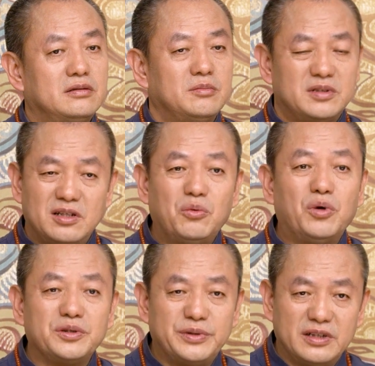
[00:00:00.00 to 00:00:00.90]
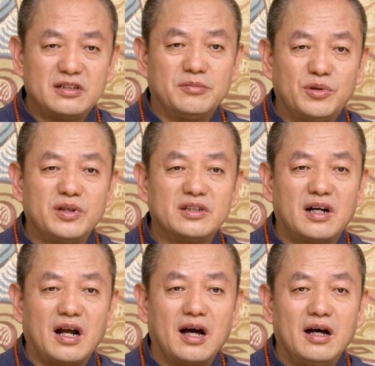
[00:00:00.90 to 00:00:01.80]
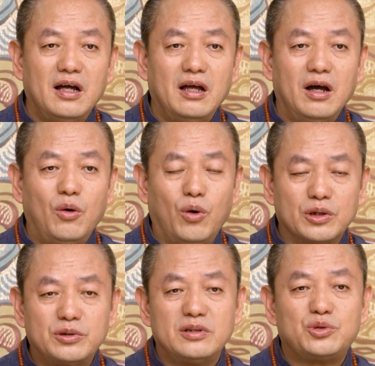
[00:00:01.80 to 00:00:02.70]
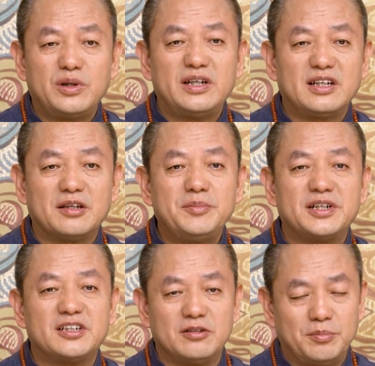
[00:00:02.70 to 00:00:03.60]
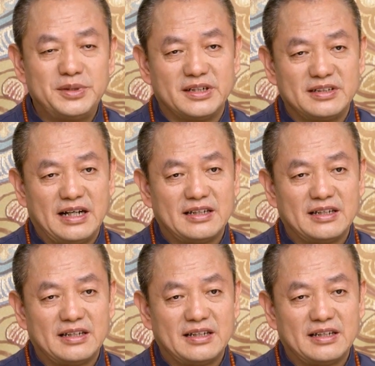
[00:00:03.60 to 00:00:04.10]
Do you know what I think? This is what I think of his fate.